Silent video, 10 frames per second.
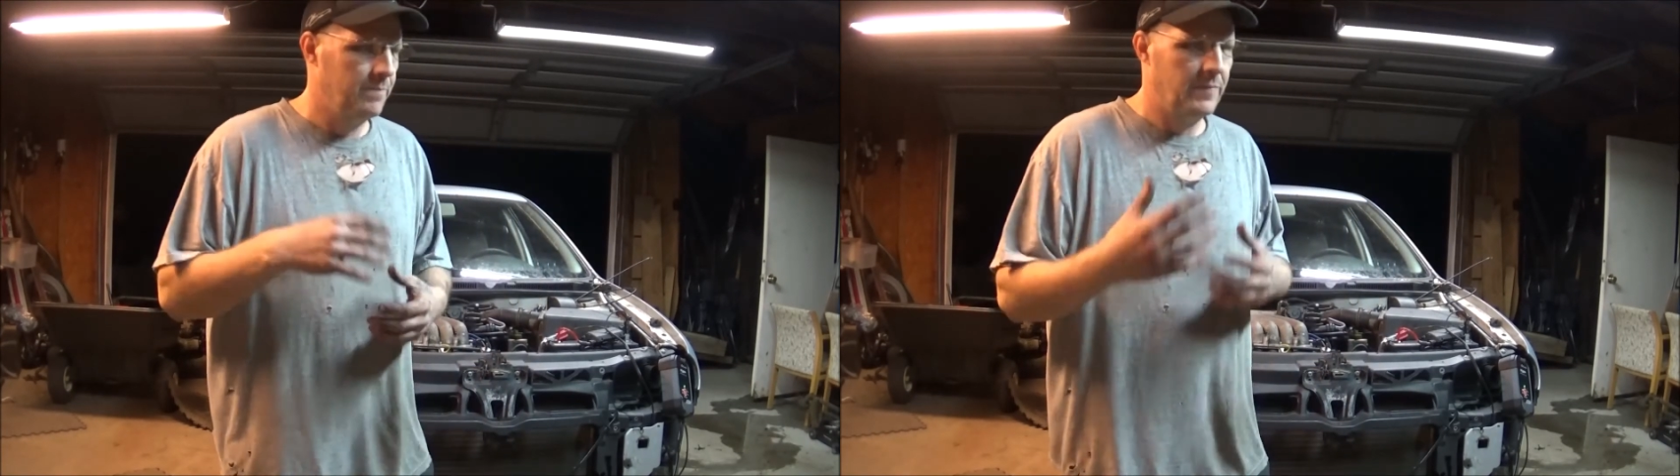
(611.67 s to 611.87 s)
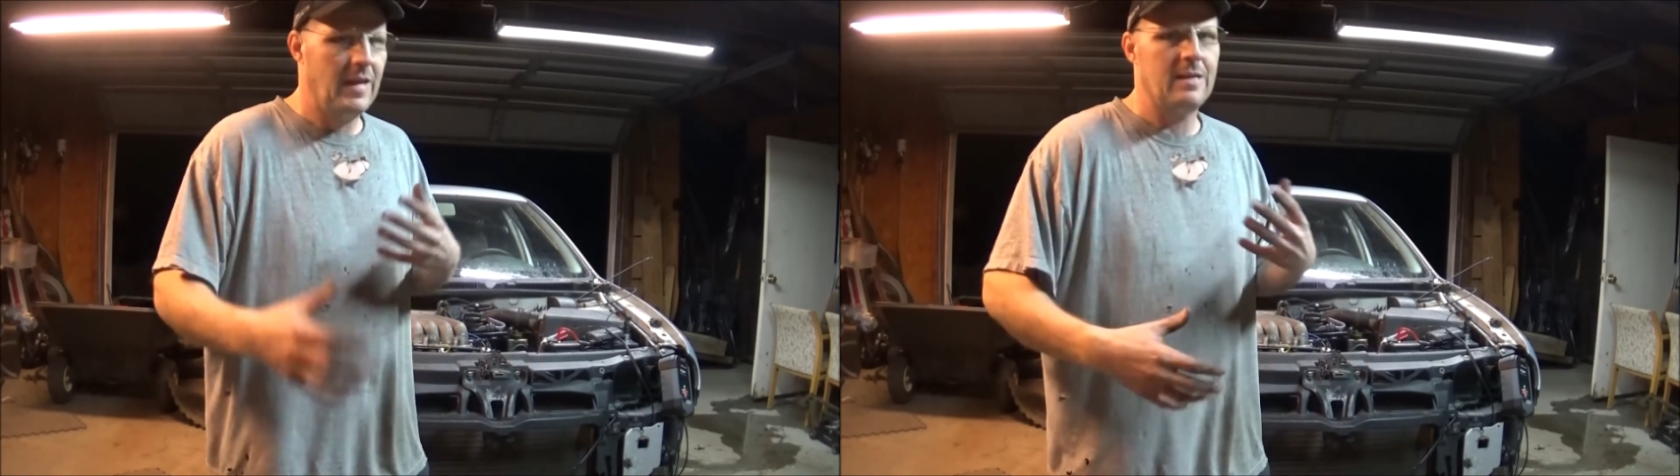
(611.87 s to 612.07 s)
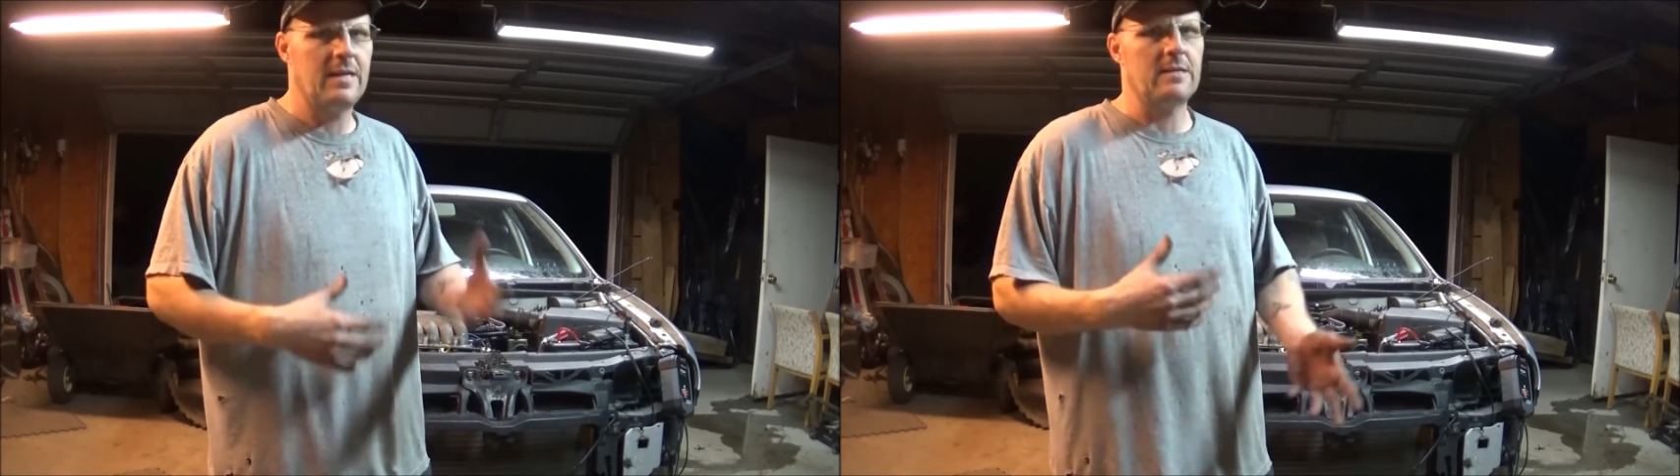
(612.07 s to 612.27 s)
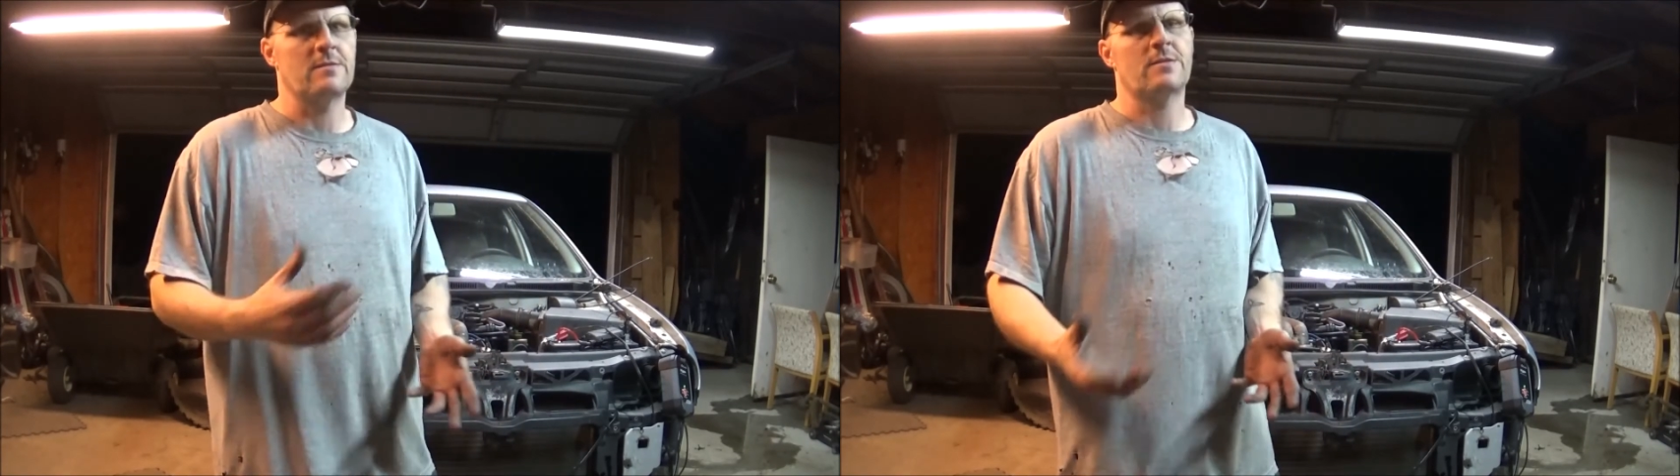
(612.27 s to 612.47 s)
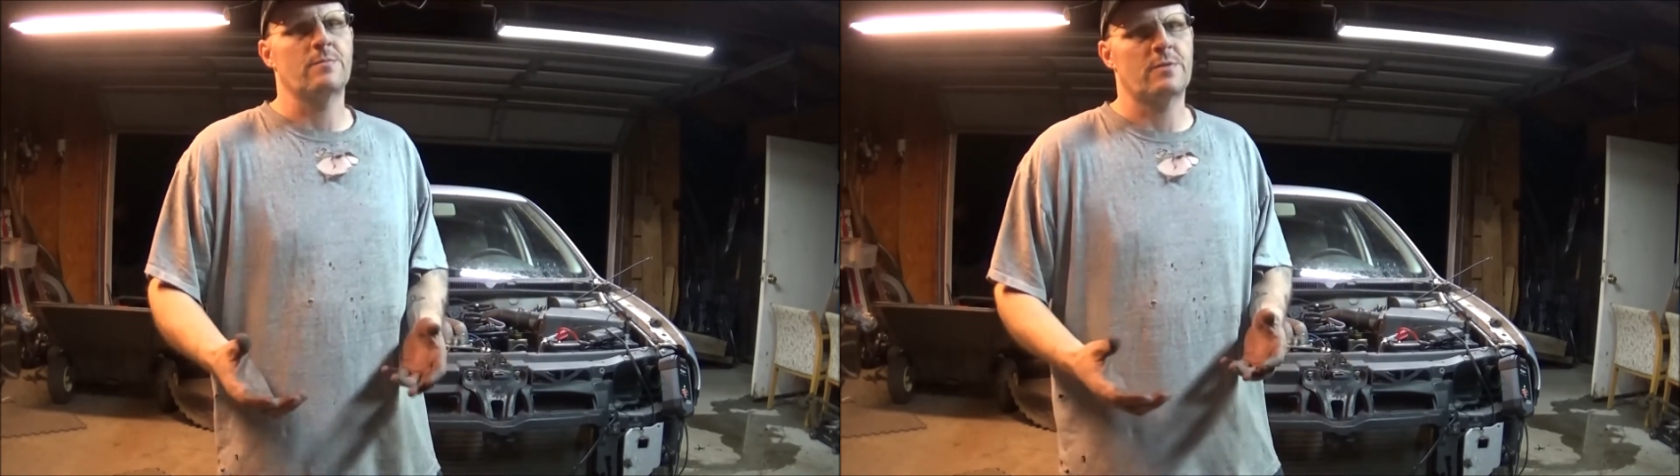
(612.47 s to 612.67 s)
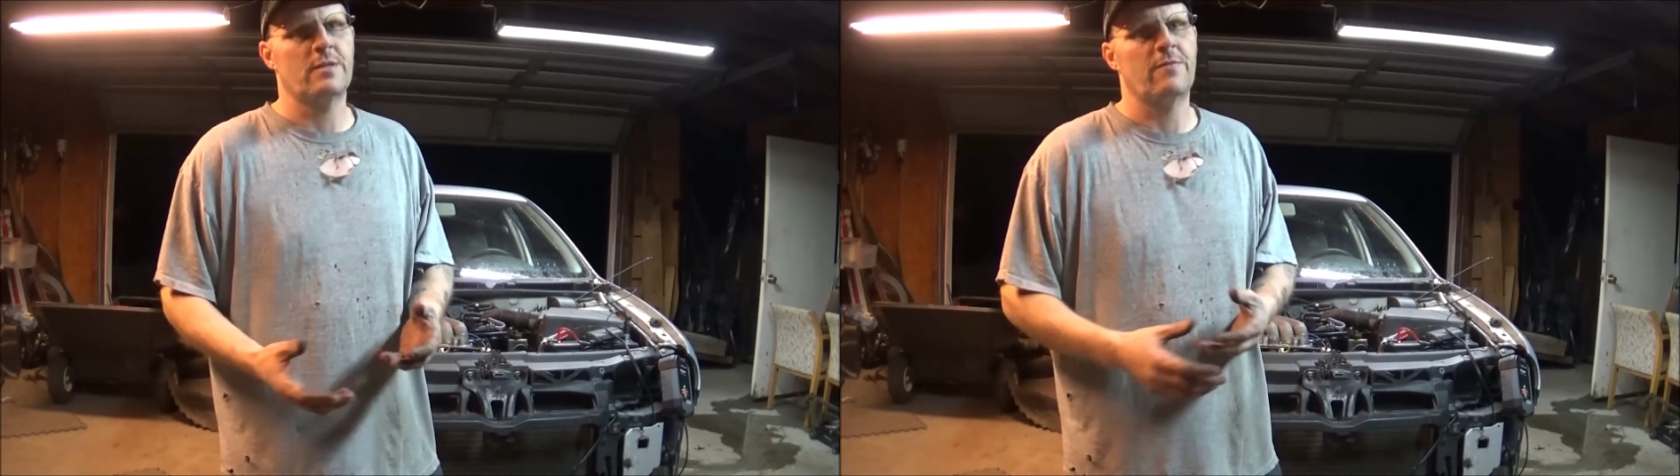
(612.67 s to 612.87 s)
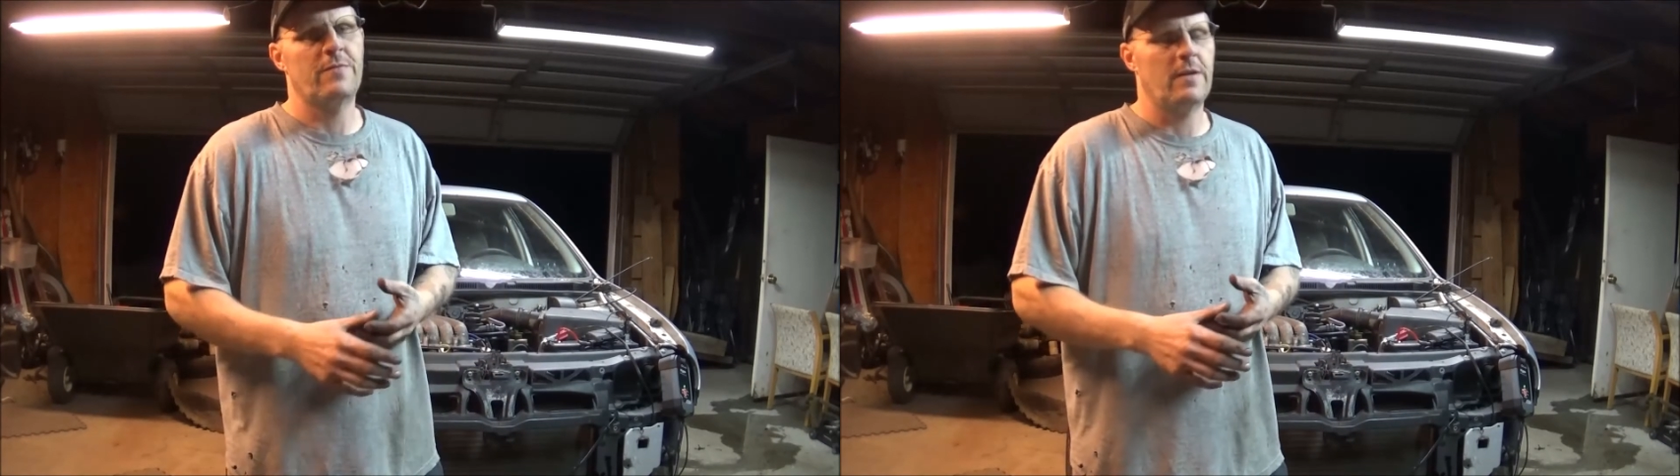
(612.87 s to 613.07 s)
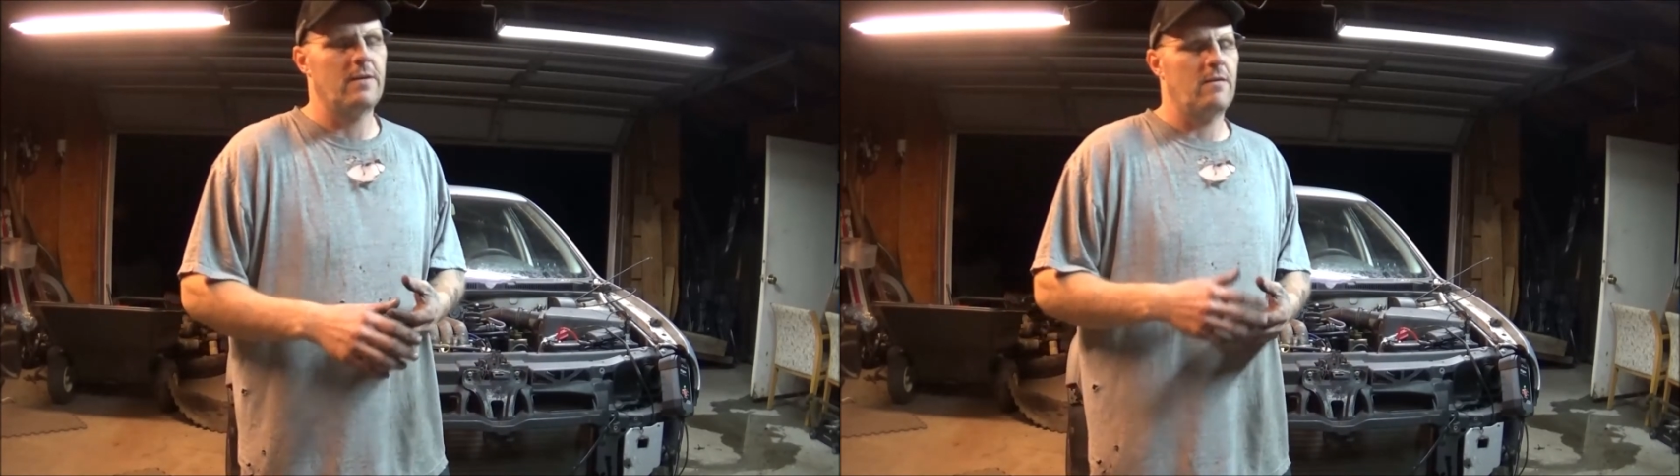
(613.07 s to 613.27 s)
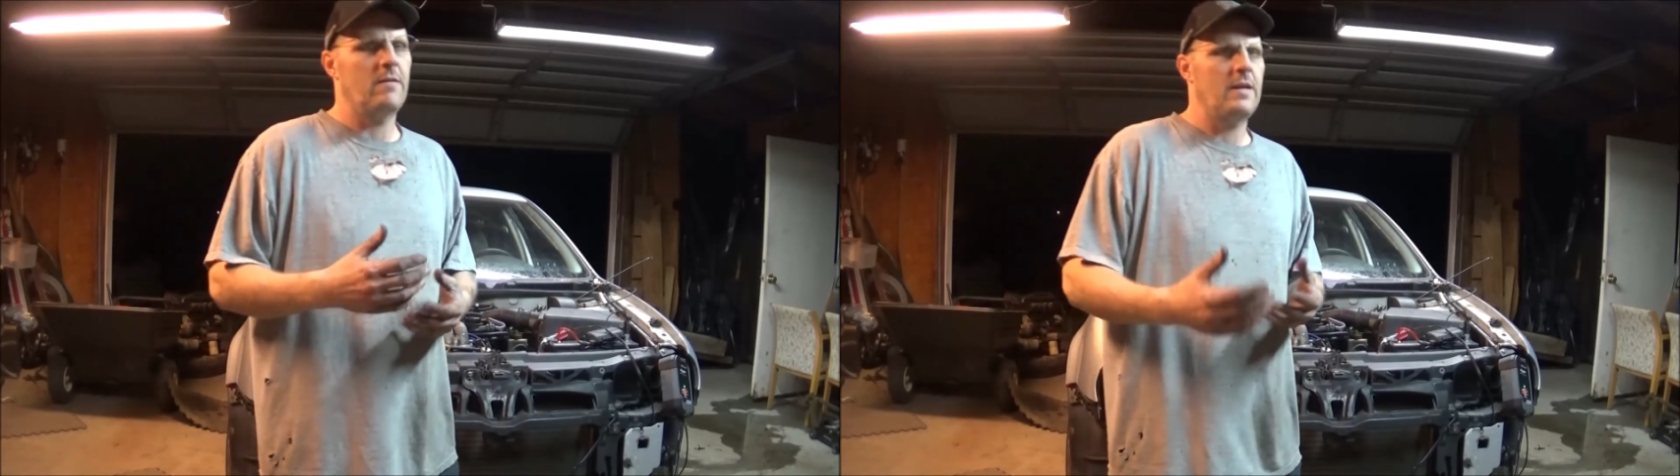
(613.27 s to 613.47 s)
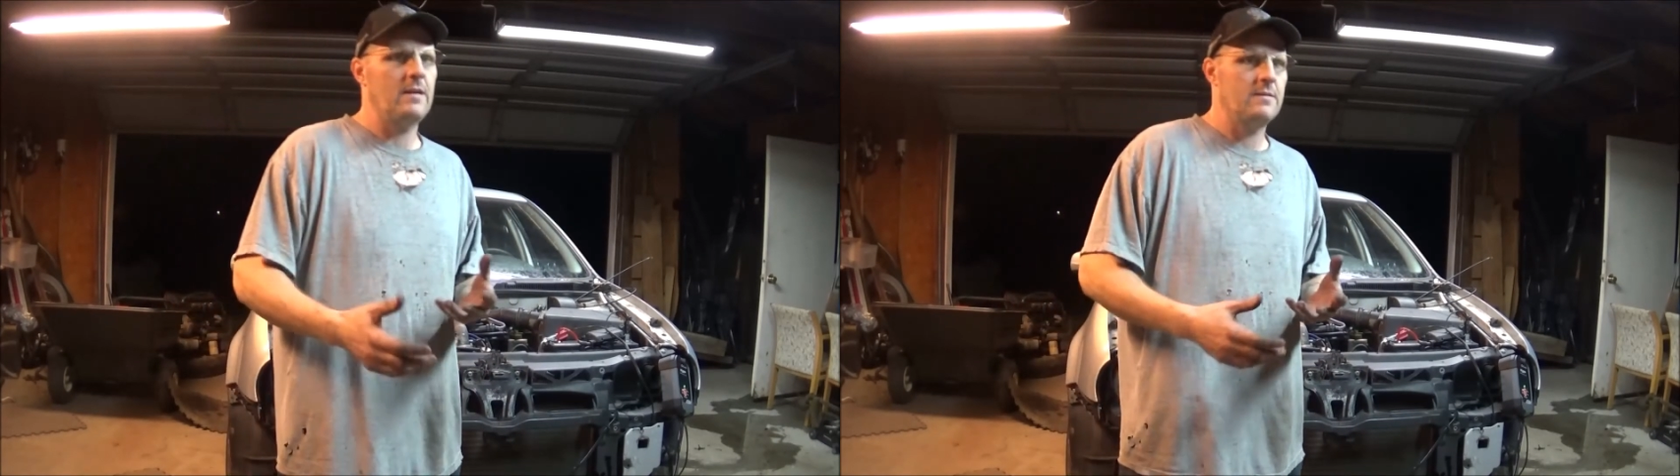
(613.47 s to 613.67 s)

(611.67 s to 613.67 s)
and getting some stuff done on it,